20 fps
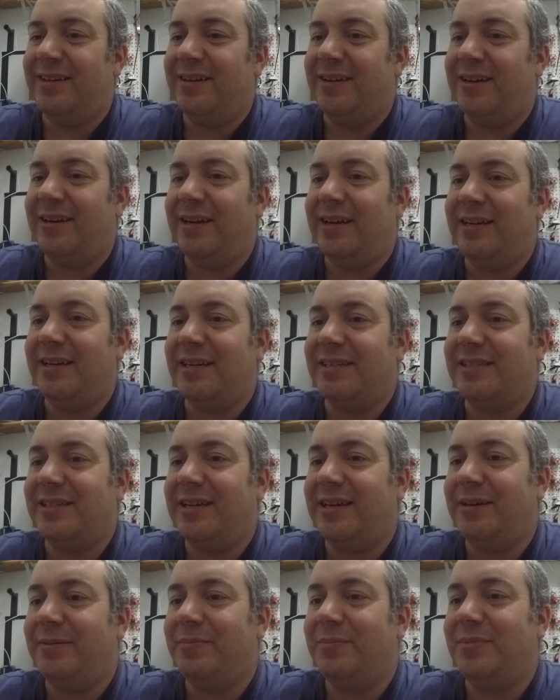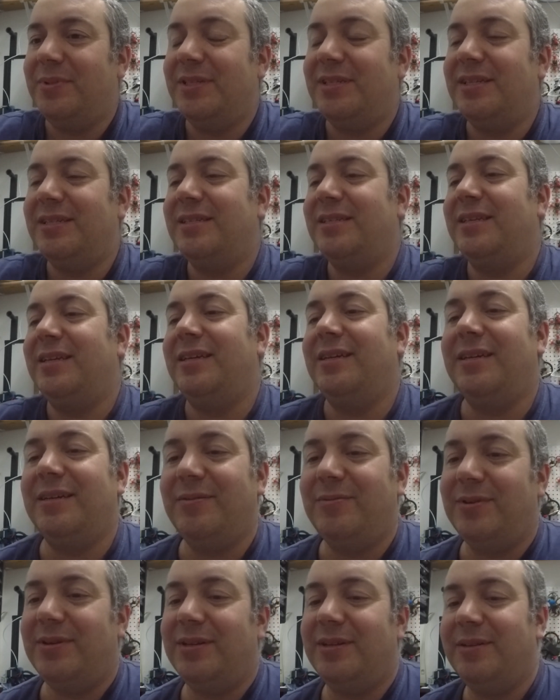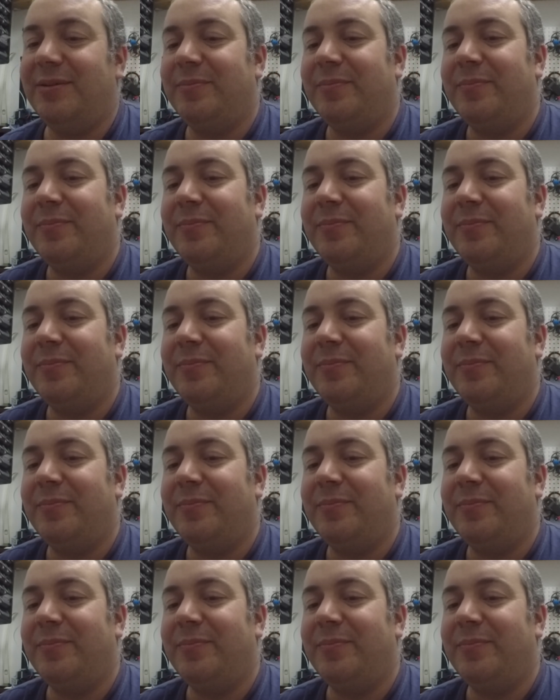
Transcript: Alright, next up. This is the one